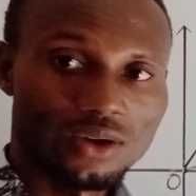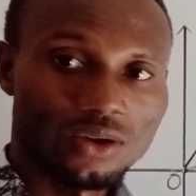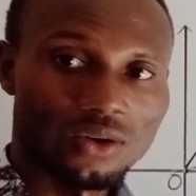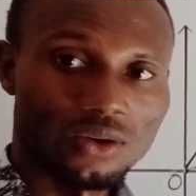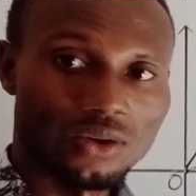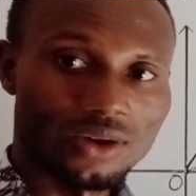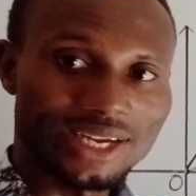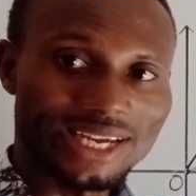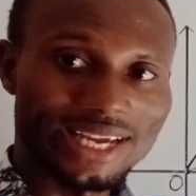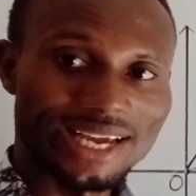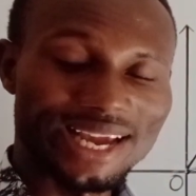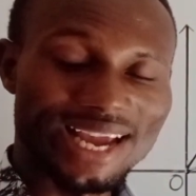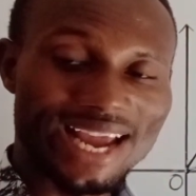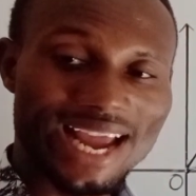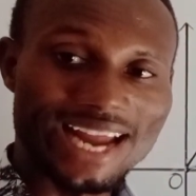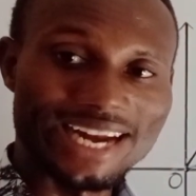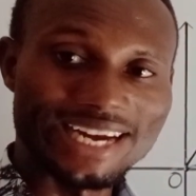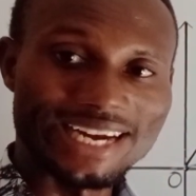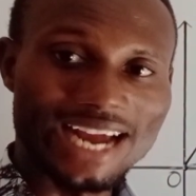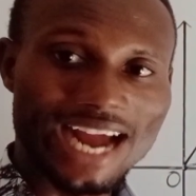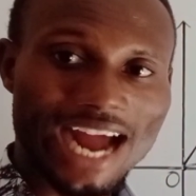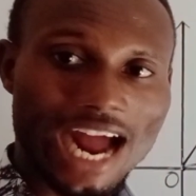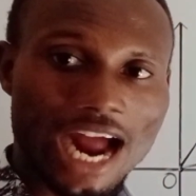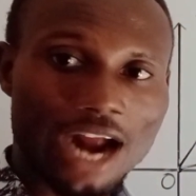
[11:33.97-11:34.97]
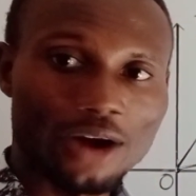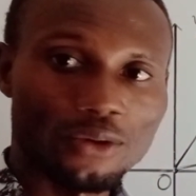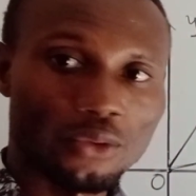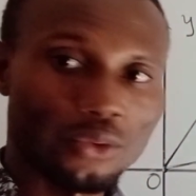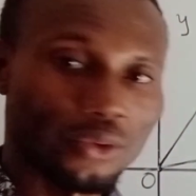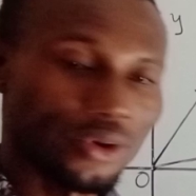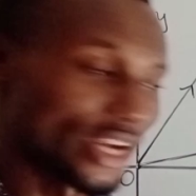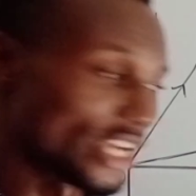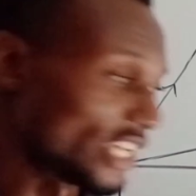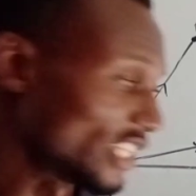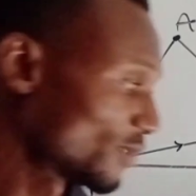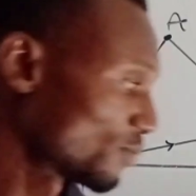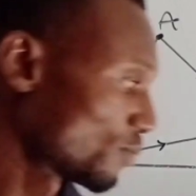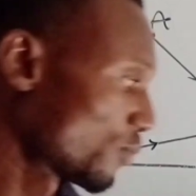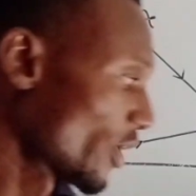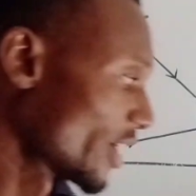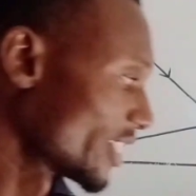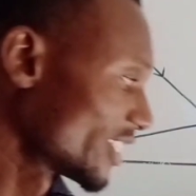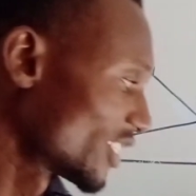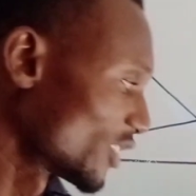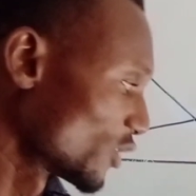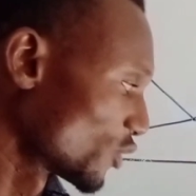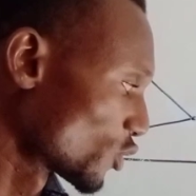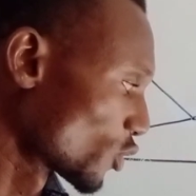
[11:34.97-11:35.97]
okay, and the arrow is
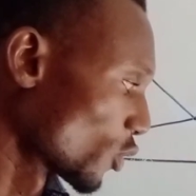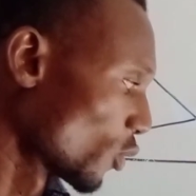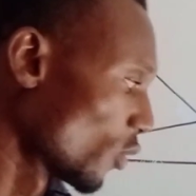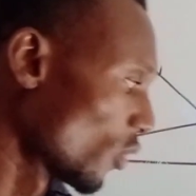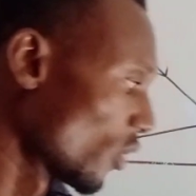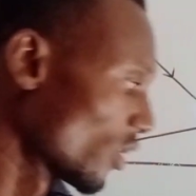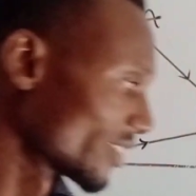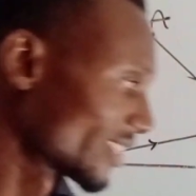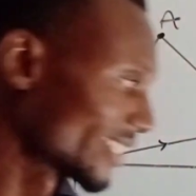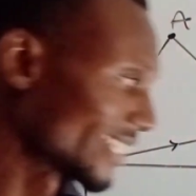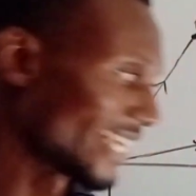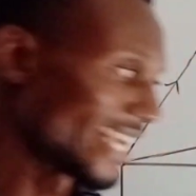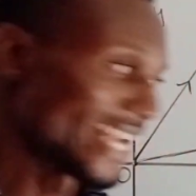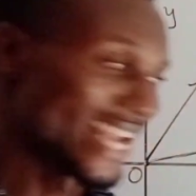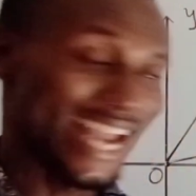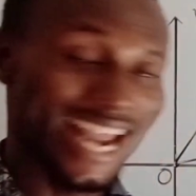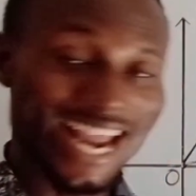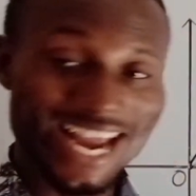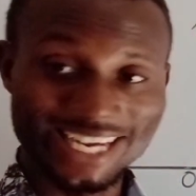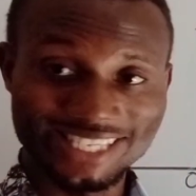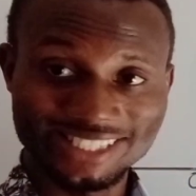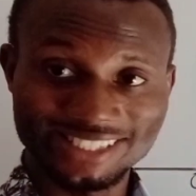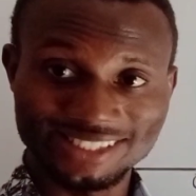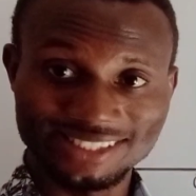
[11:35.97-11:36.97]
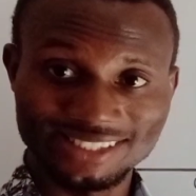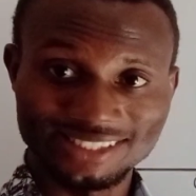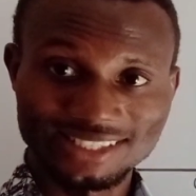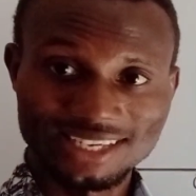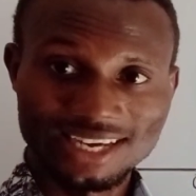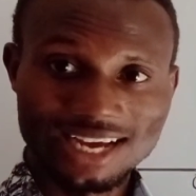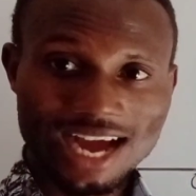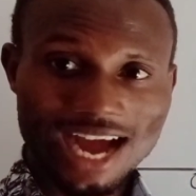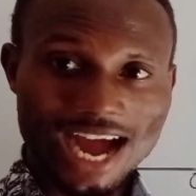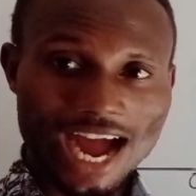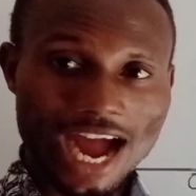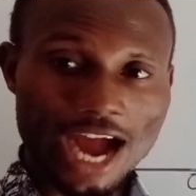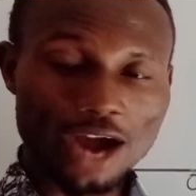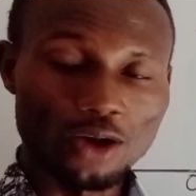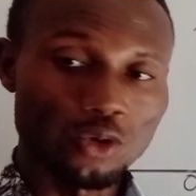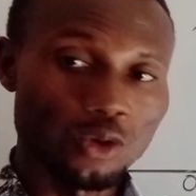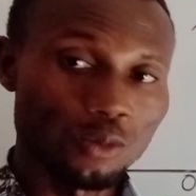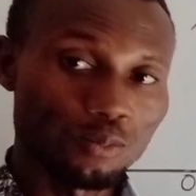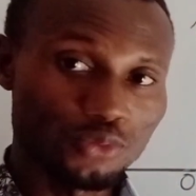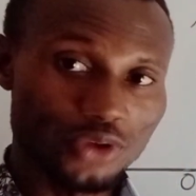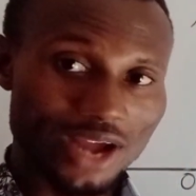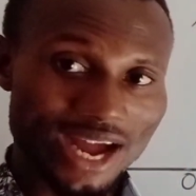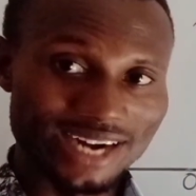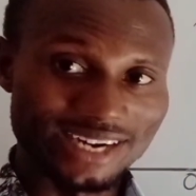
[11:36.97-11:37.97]
pointing towards X. I
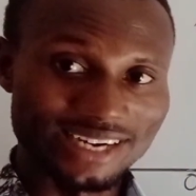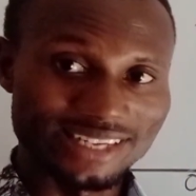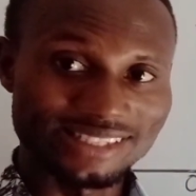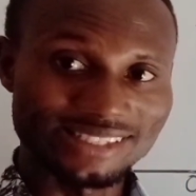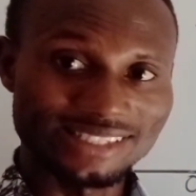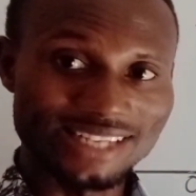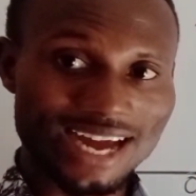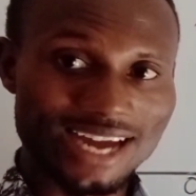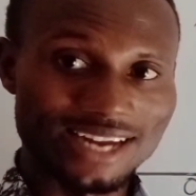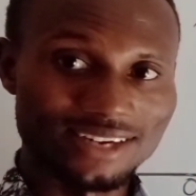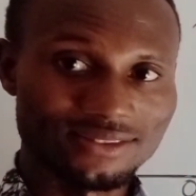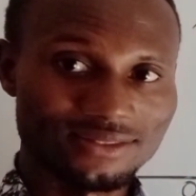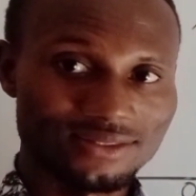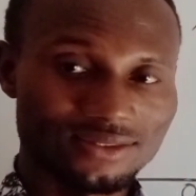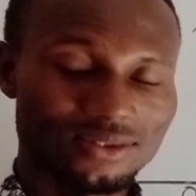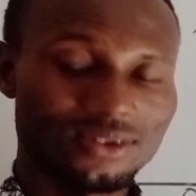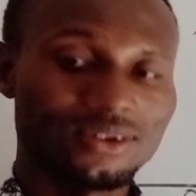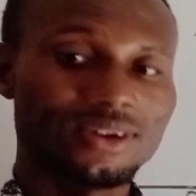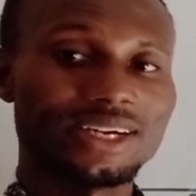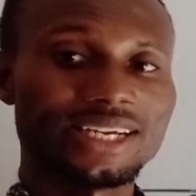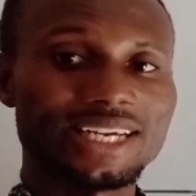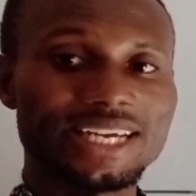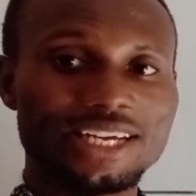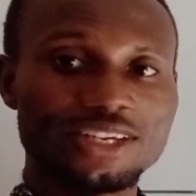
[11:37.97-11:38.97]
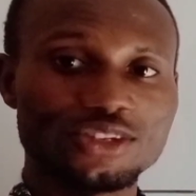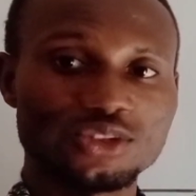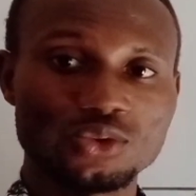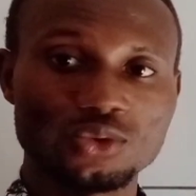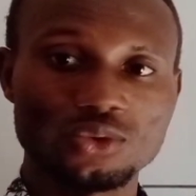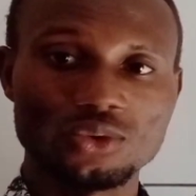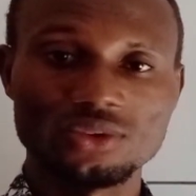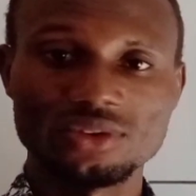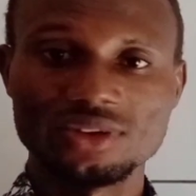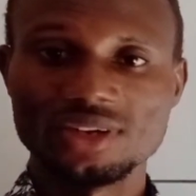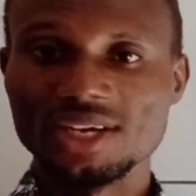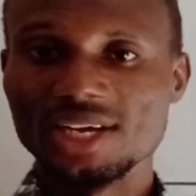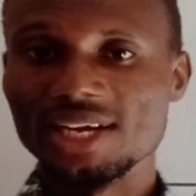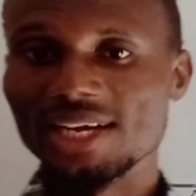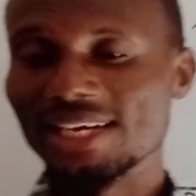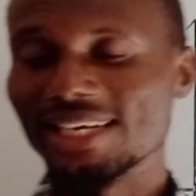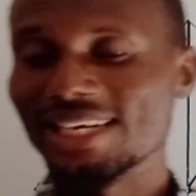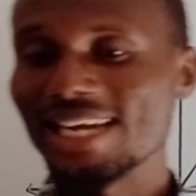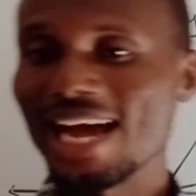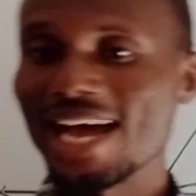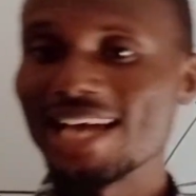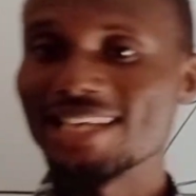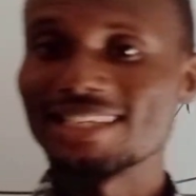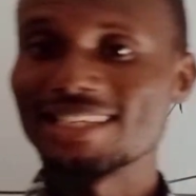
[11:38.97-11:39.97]
hope you understand. Okay, so
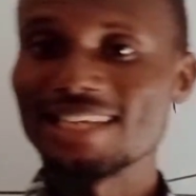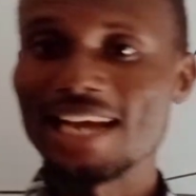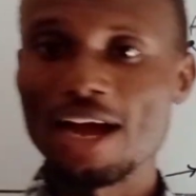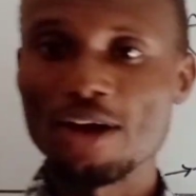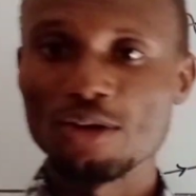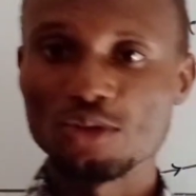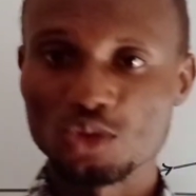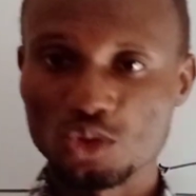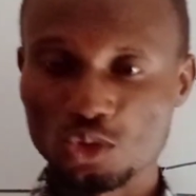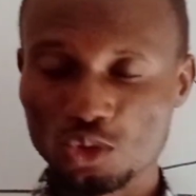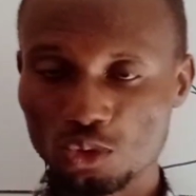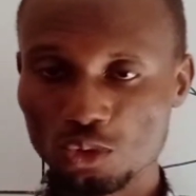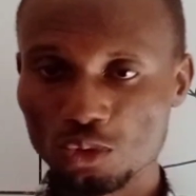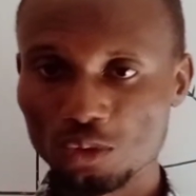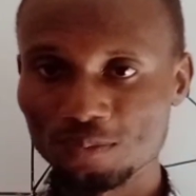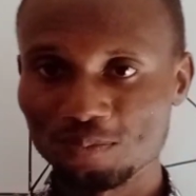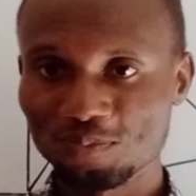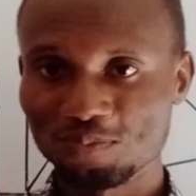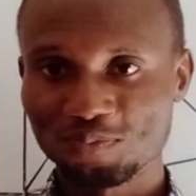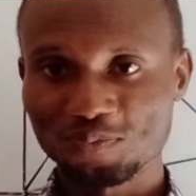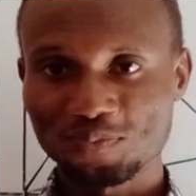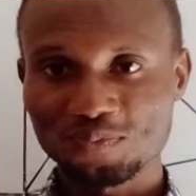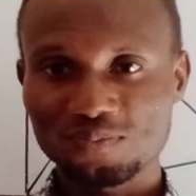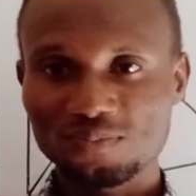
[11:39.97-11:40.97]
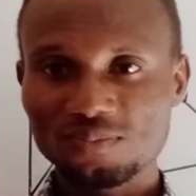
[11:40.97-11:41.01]
that's how to